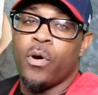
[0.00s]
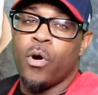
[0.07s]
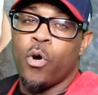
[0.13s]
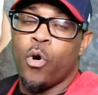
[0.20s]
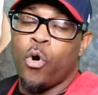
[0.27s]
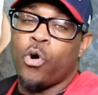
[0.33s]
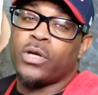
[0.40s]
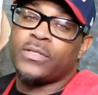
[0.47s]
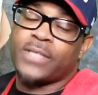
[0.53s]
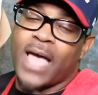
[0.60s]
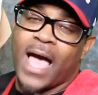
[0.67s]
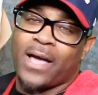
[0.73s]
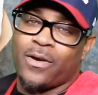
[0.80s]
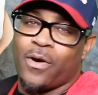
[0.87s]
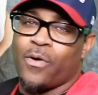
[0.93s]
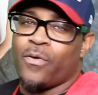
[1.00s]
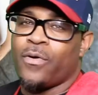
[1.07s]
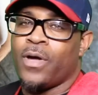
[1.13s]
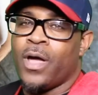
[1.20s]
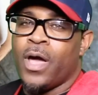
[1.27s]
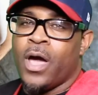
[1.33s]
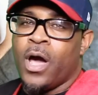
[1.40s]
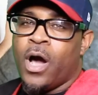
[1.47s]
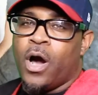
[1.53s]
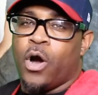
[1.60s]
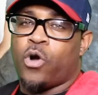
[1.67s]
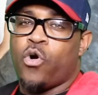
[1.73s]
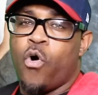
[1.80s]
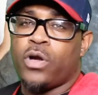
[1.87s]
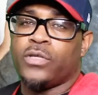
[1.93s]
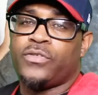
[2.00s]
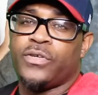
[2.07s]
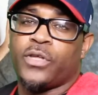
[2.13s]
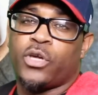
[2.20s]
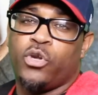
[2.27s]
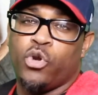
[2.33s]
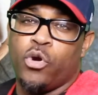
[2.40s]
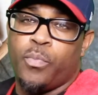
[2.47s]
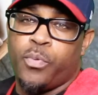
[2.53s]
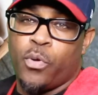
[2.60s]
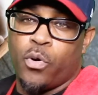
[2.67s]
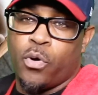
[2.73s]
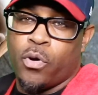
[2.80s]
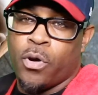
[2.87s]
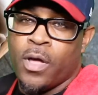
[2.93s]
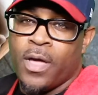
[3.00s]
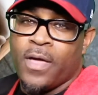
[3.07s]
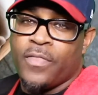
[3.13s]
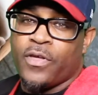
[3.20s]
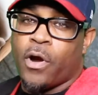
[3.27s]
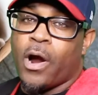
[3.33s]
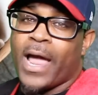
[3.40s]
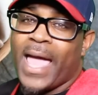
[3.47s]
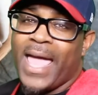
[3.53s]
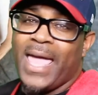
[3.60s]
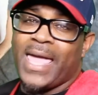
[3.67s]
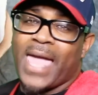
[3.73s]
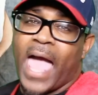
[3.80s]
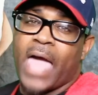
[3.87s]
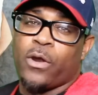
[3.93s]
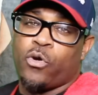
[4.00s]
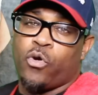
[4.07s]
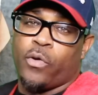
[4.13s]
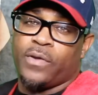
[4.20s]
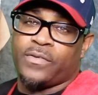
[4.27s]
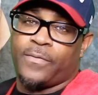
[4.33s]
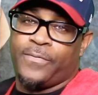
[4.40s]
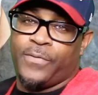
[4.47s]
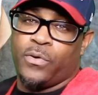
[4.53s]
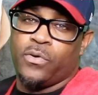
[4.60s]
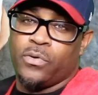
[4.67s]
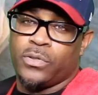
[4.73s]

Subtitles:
or a taco? According to the Cube rule, there are 8 categories of food.